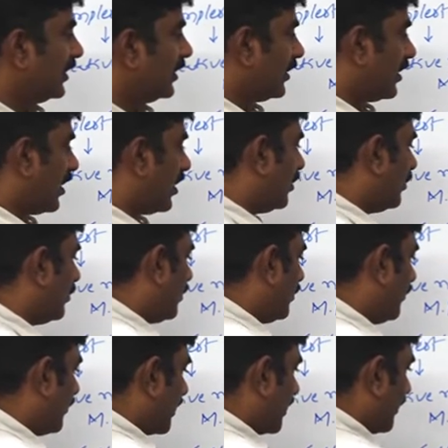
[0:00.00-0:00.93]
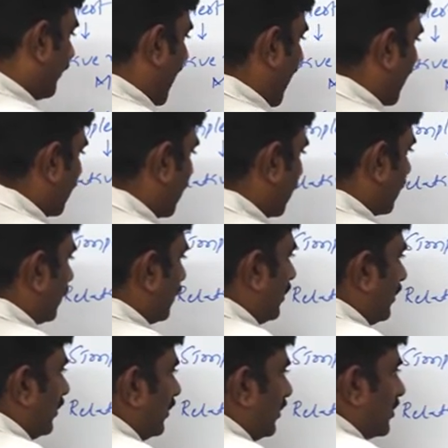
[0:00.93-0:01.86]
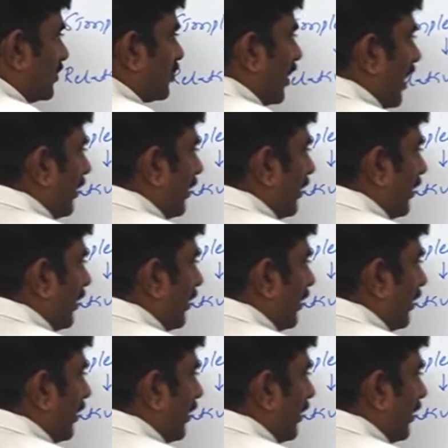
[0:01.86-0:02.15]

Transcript: Now, what the factor? So I